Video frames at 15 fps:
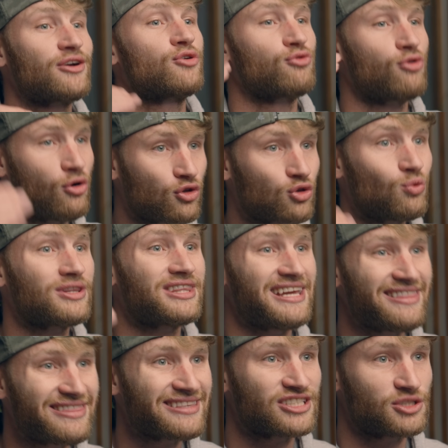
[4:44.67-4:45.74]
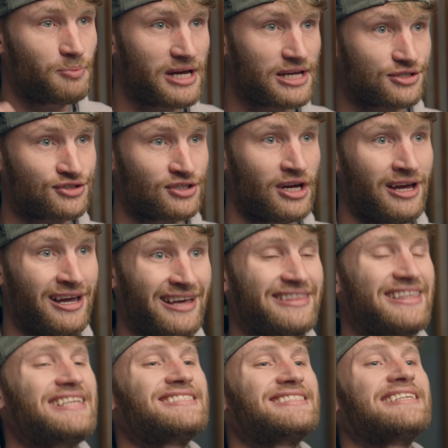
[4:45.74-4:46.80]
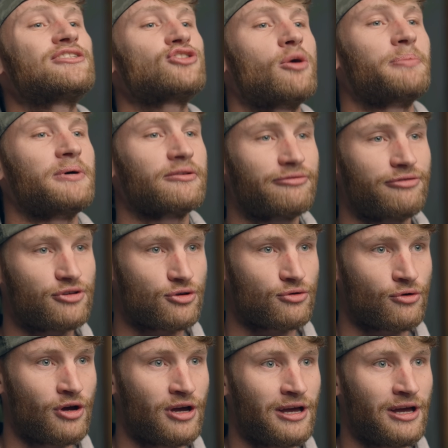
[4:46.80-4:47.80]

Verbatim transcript: growth within the space. These things are built for you.